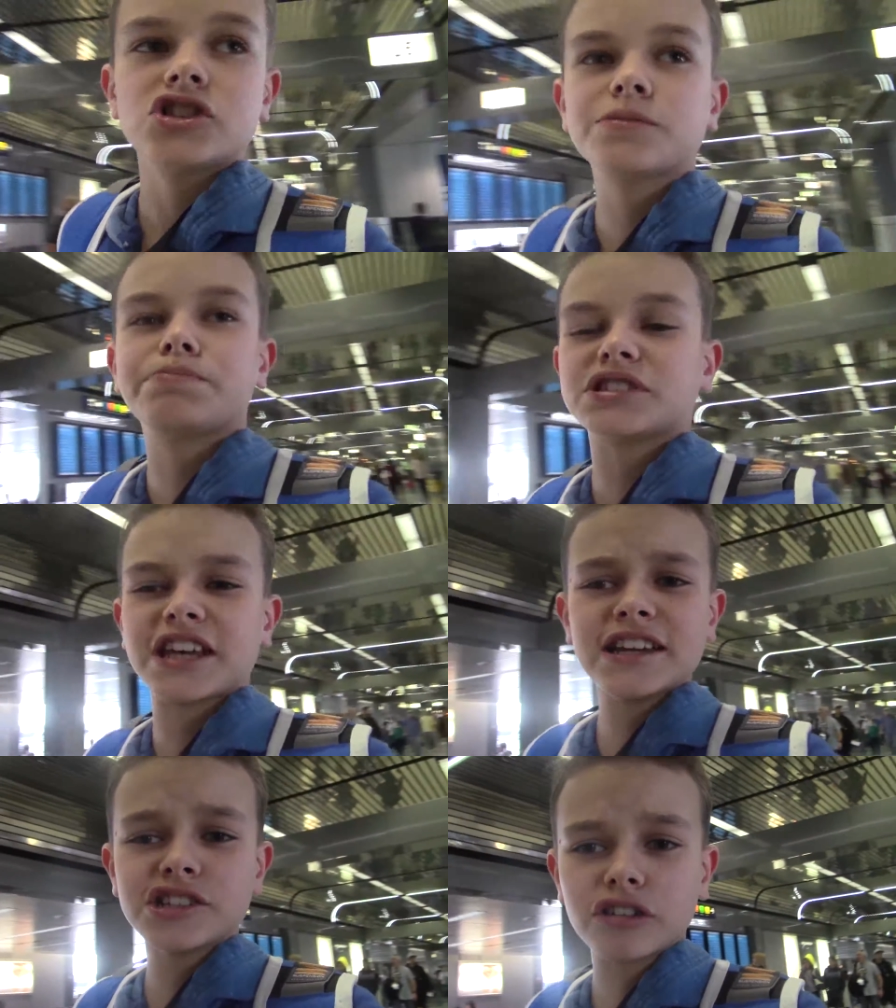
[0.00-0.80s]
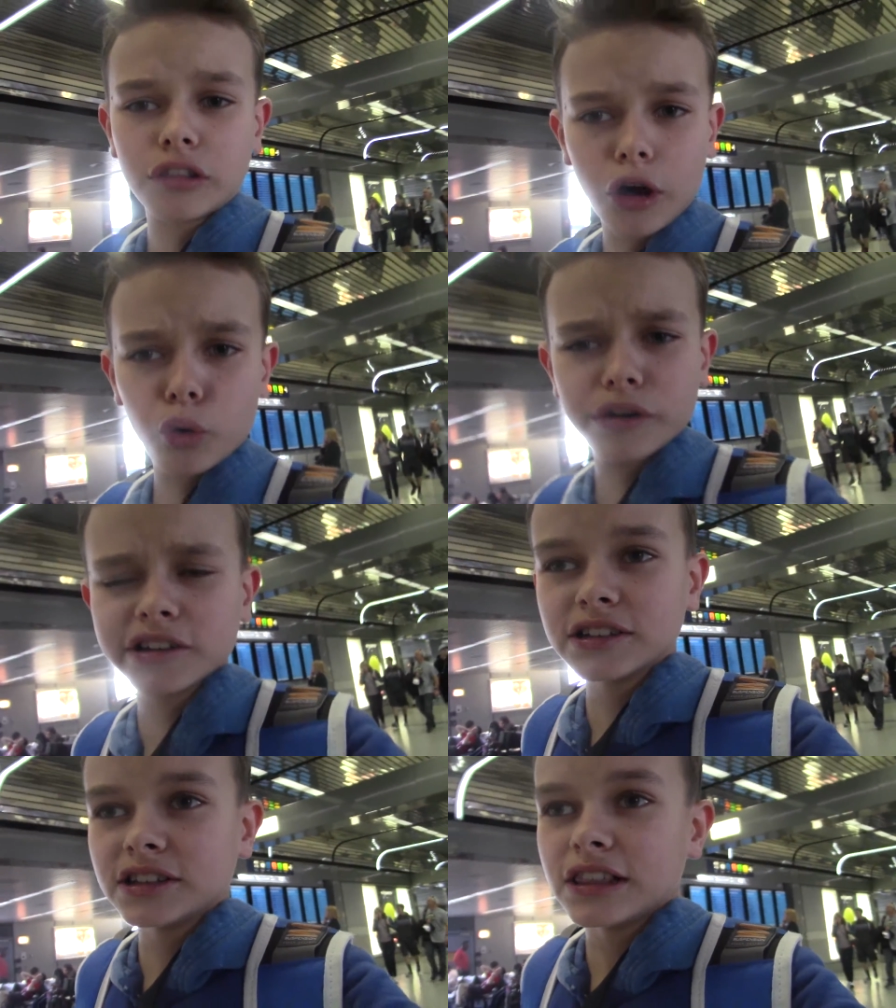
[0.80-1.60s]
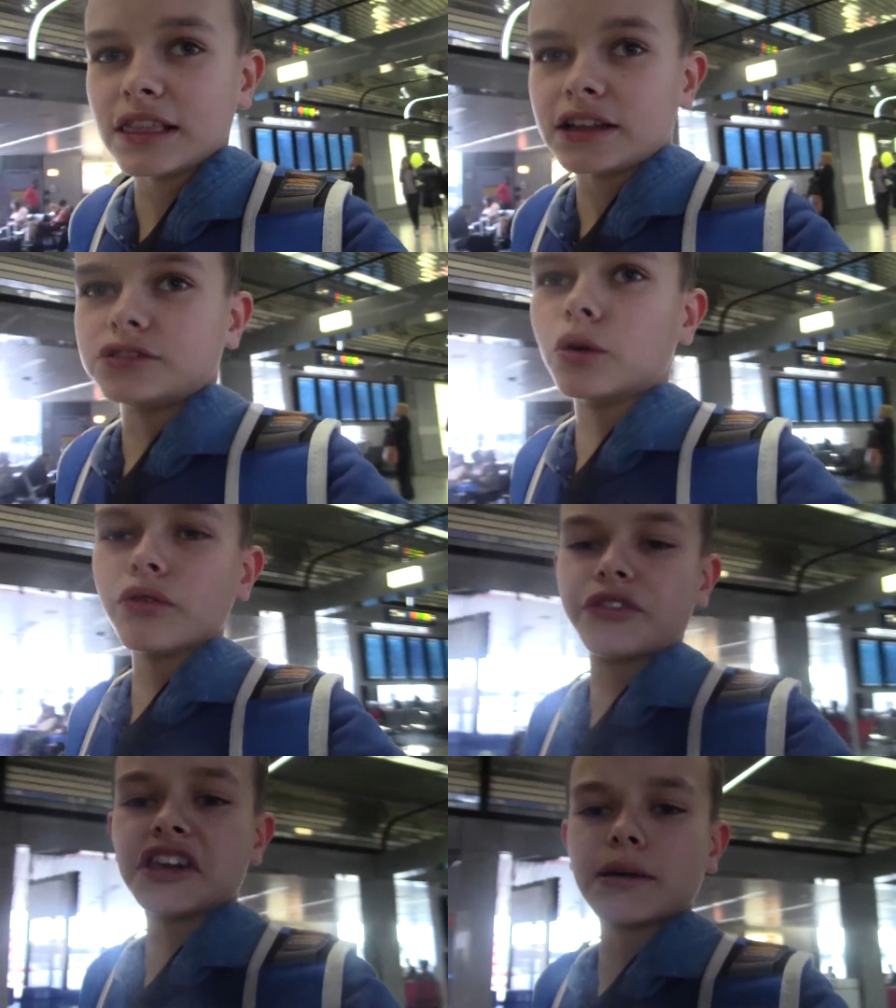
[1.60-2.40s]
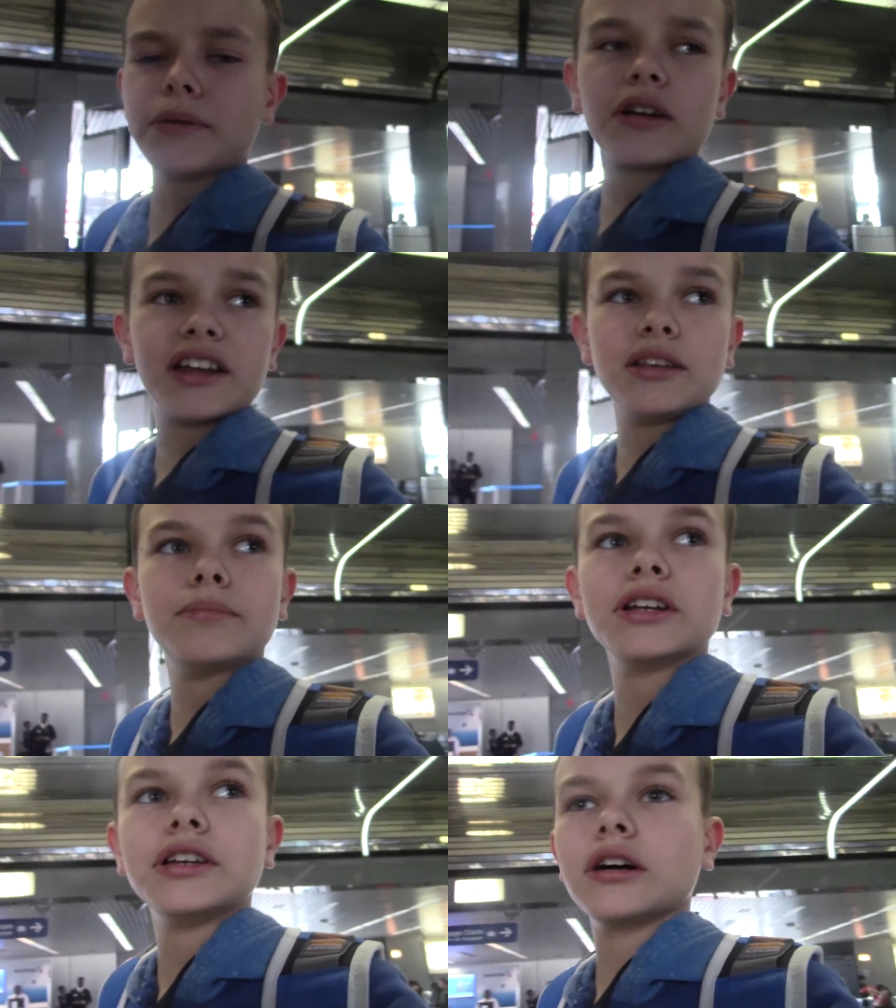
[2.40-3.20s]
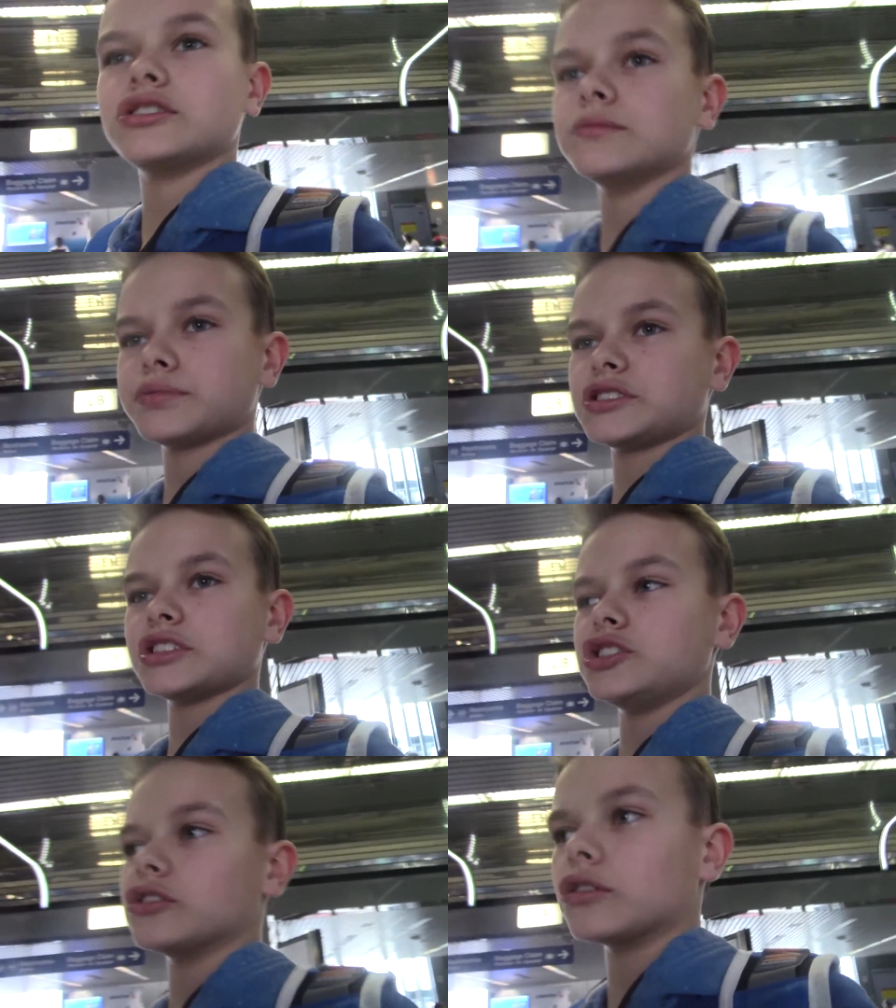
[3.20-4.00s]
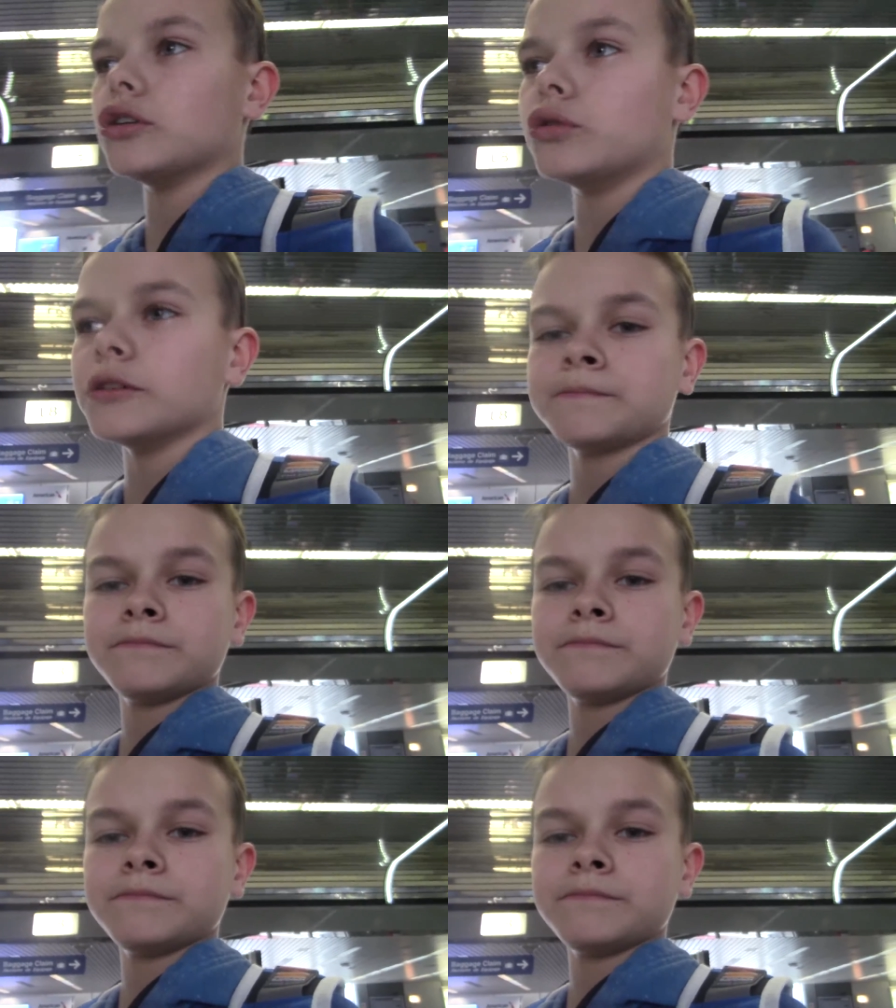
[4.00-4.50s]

just pretend you're alone. Don't think about anybody else and pretend you're alone.